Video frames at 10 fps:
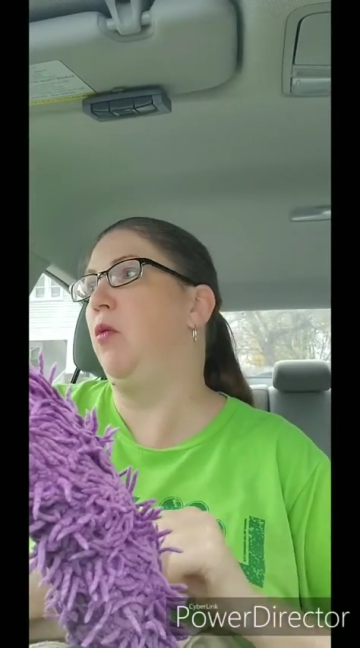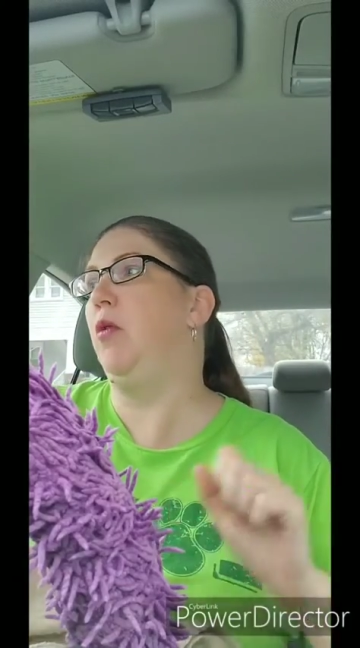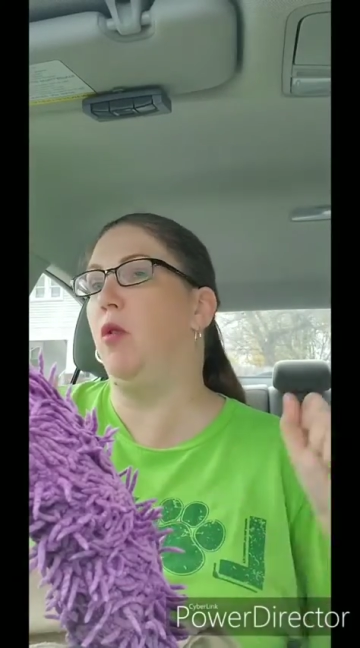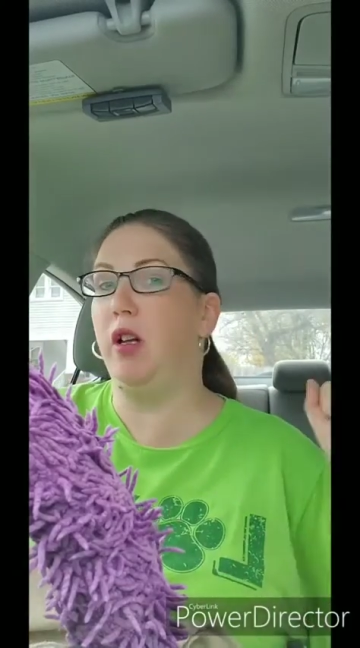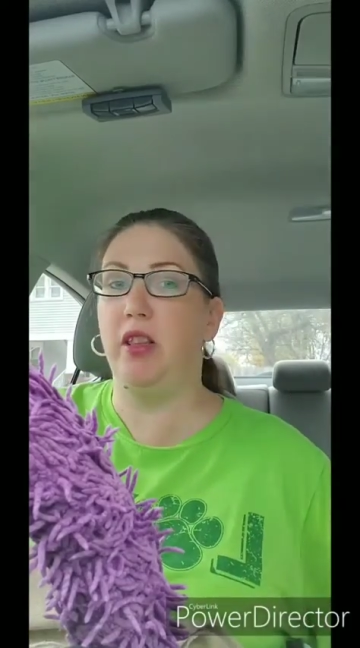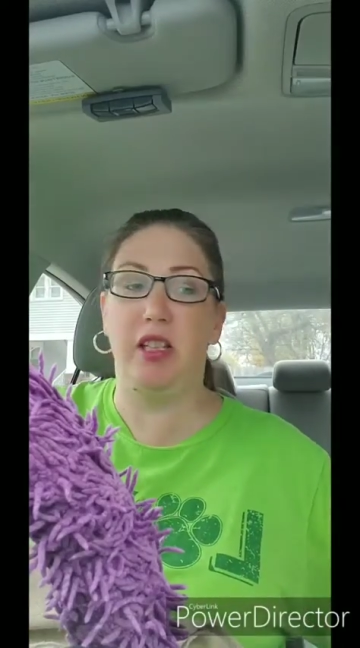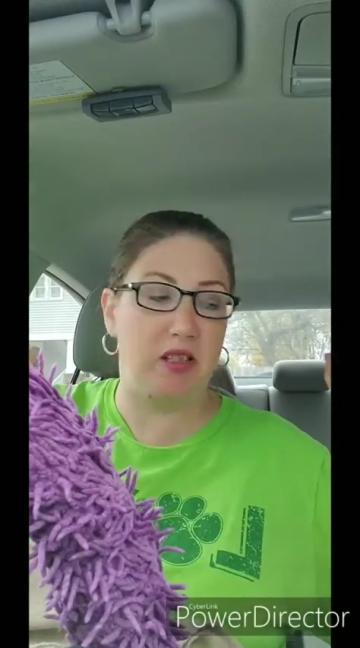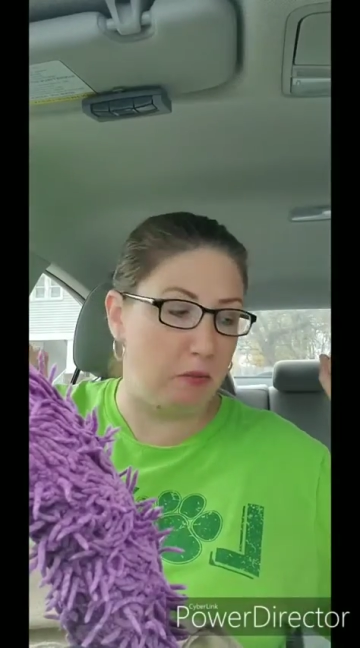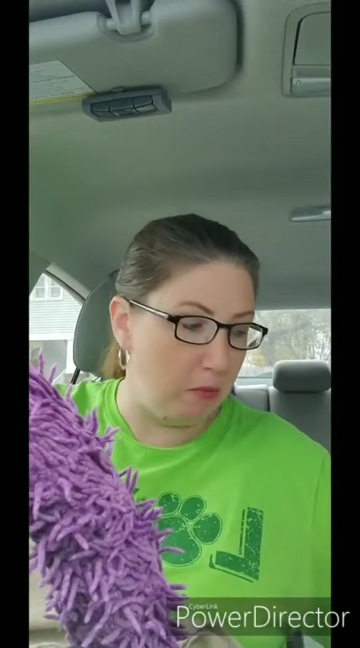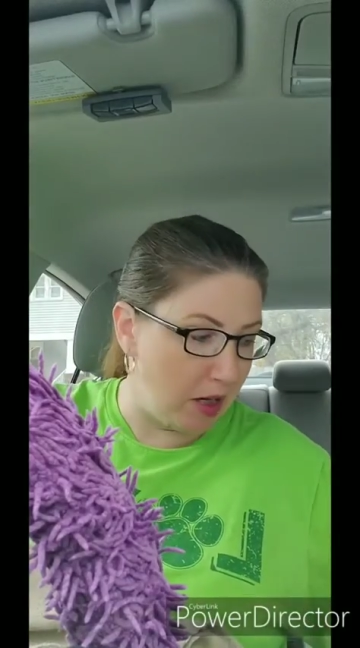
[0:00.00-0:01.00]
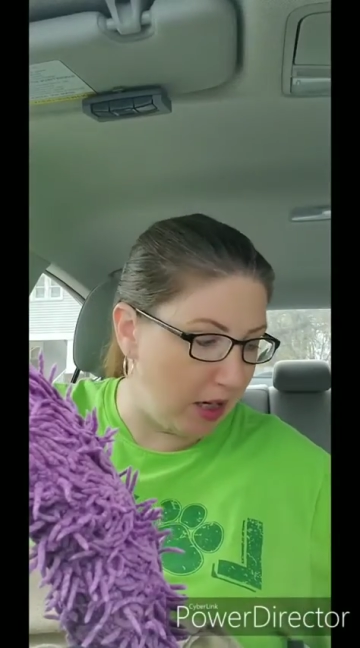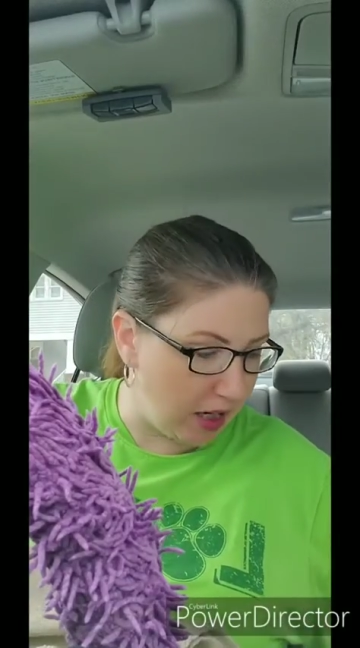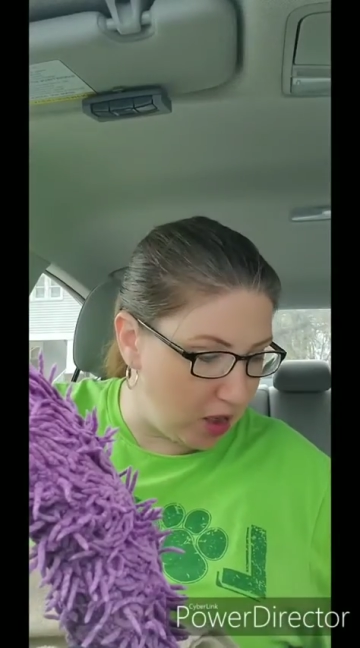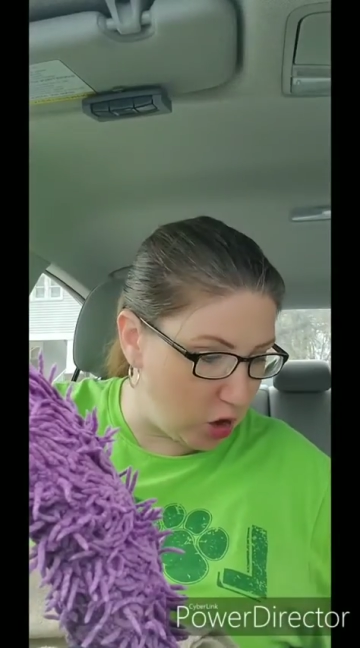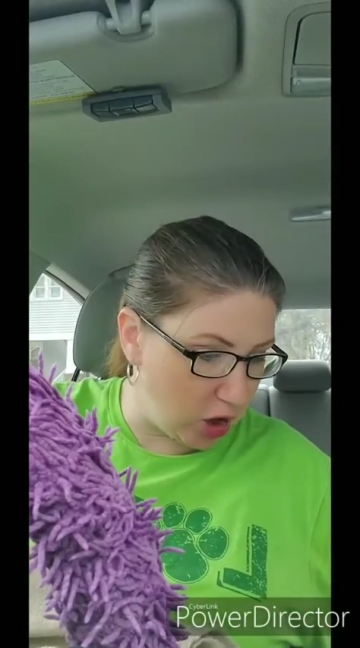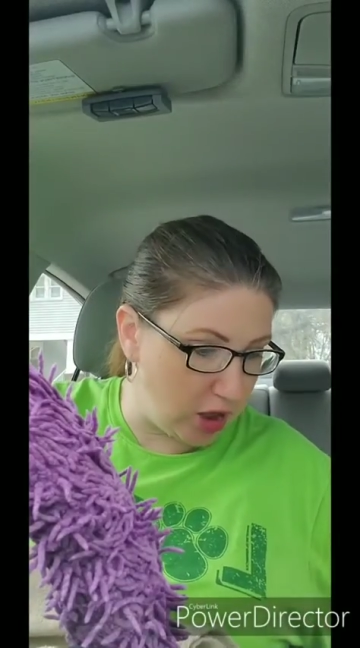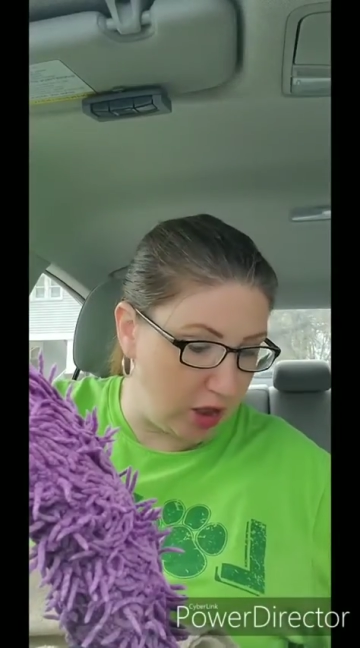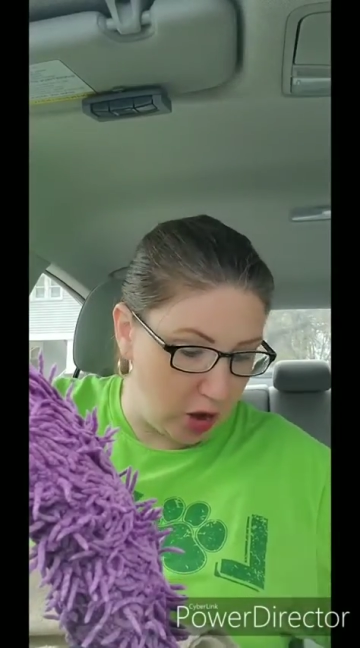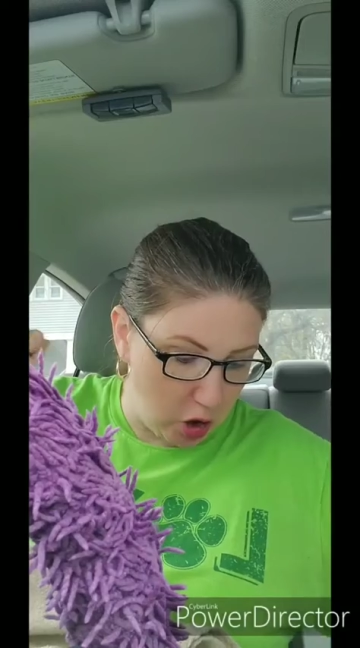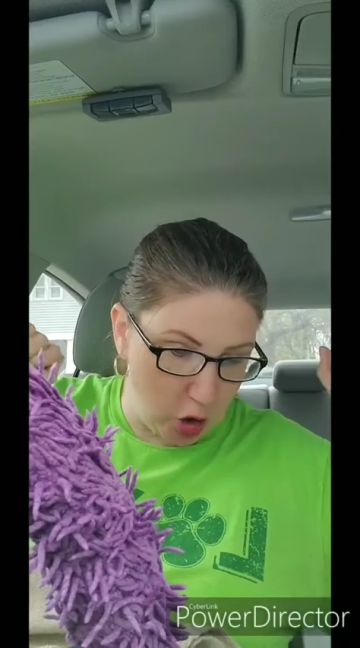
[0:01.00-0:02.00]
We want this
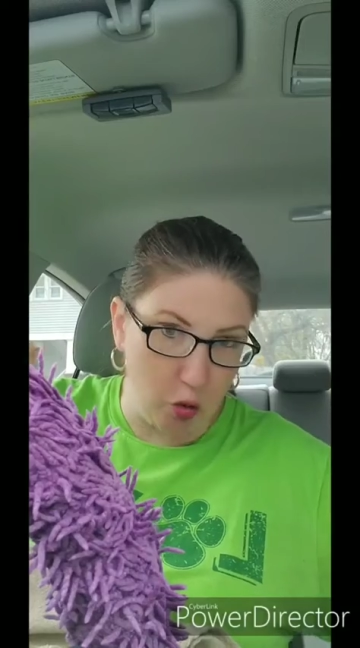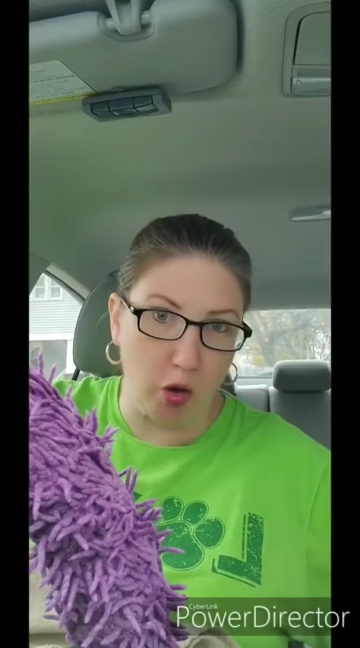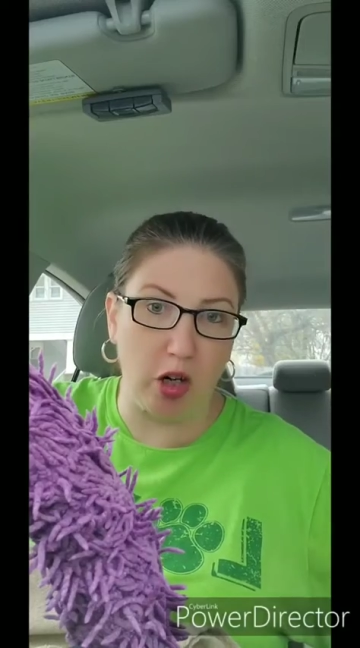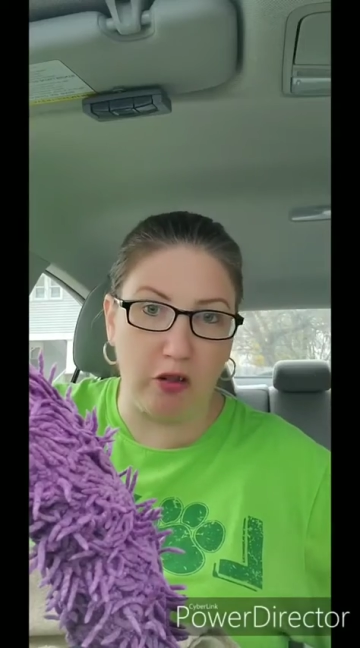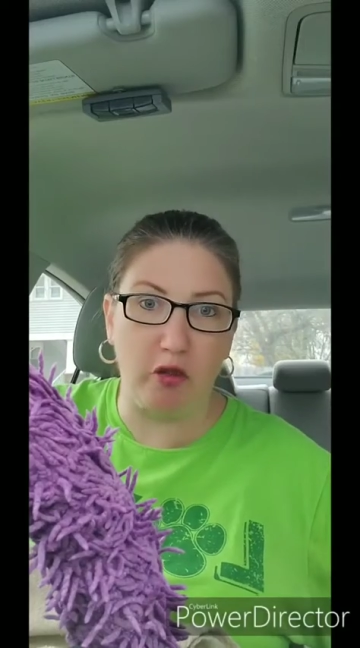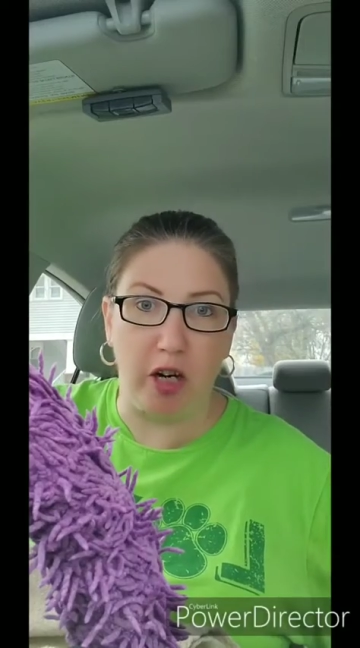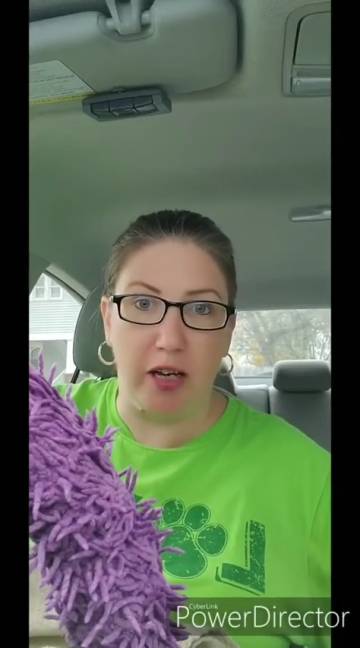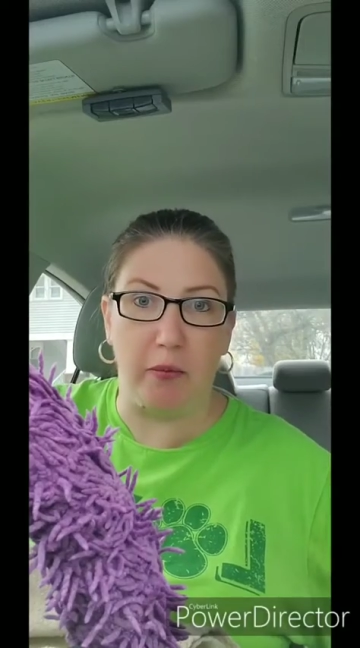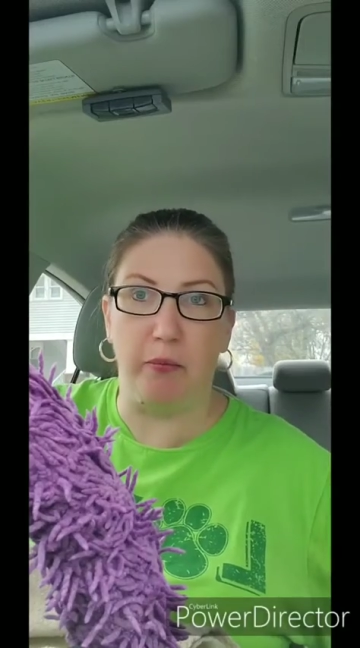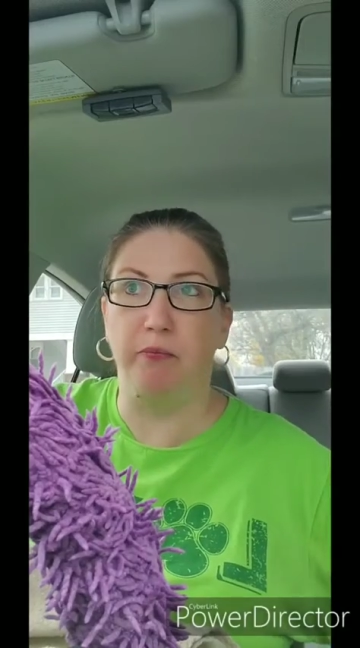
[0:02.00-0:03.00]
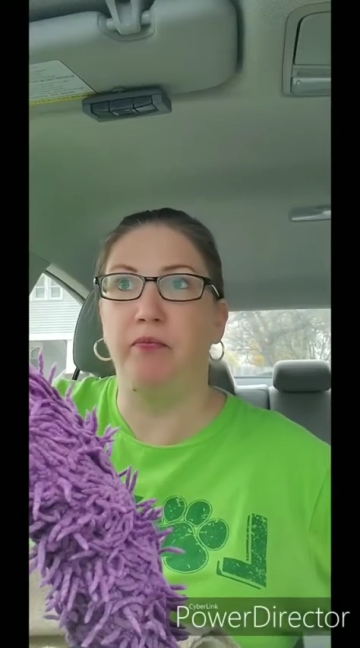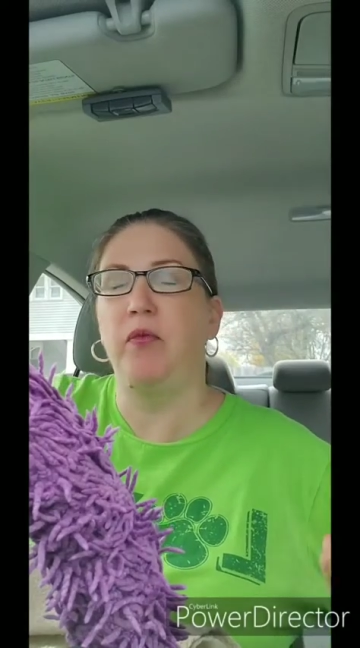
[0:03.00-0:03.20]
medication to work for him.